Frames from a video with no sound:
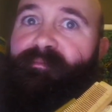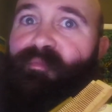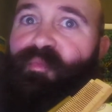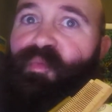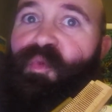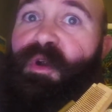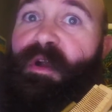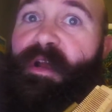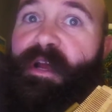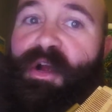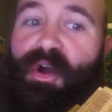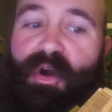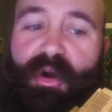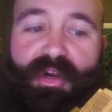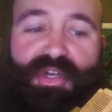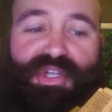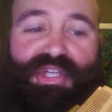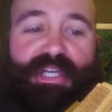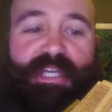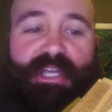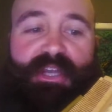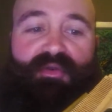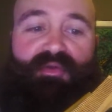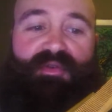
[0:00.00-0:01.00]
We're
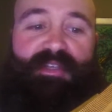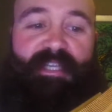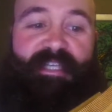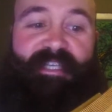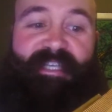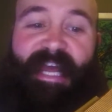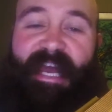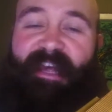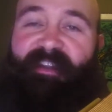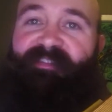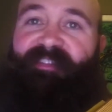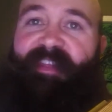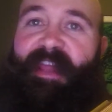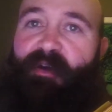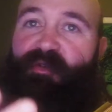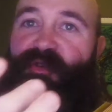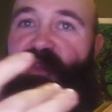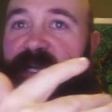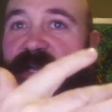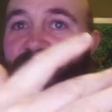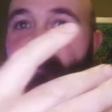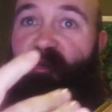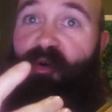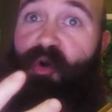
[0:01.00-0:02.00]
encouraging you to test out
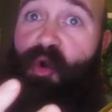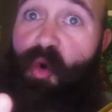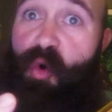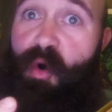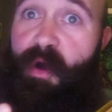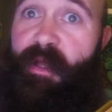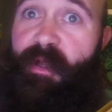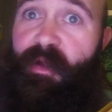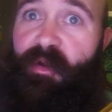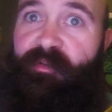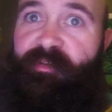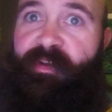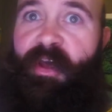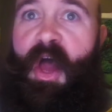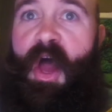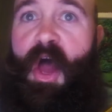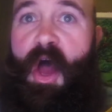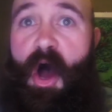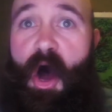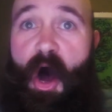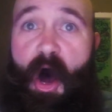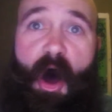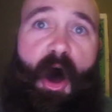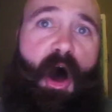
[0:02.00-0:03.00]
the different oils
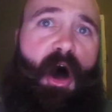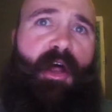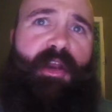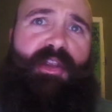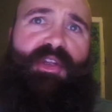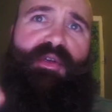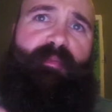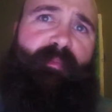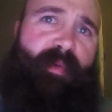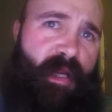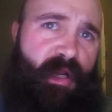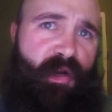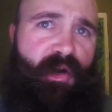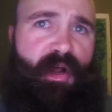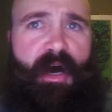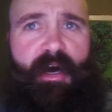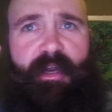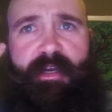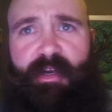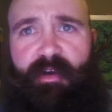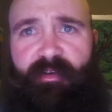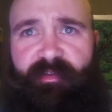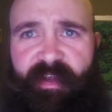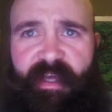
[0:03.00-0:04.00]
on your beard,
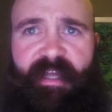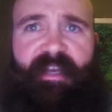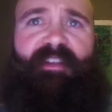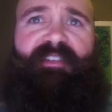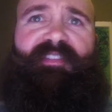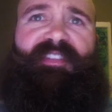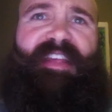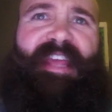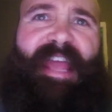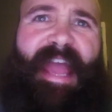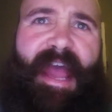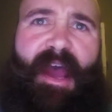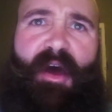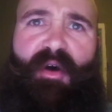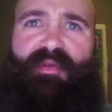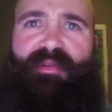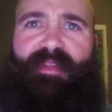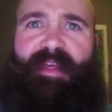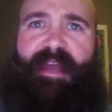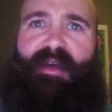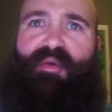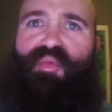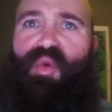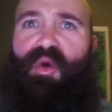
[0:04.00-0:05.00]
on your skin, to see how
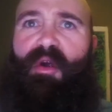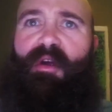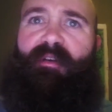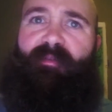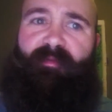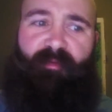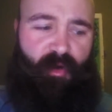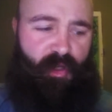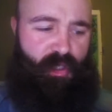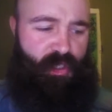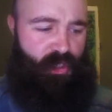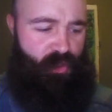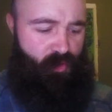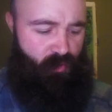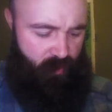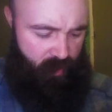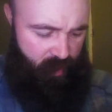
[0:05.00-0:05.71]
they work for you.